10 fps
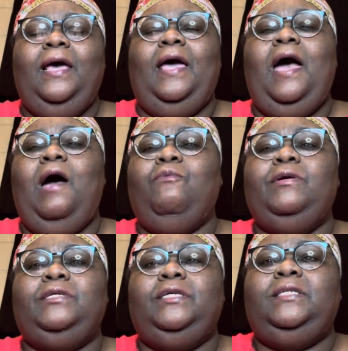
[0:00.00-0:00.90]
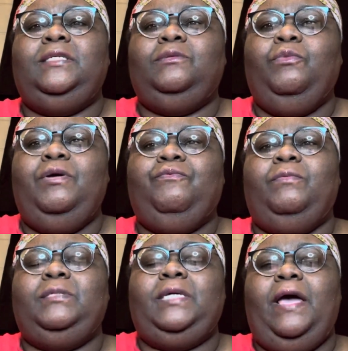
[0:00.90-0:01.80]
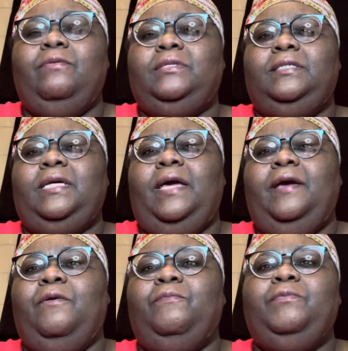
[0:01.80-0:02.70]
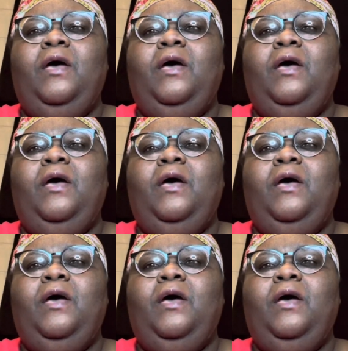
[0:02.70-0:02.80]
and how when Jesus went from town to town,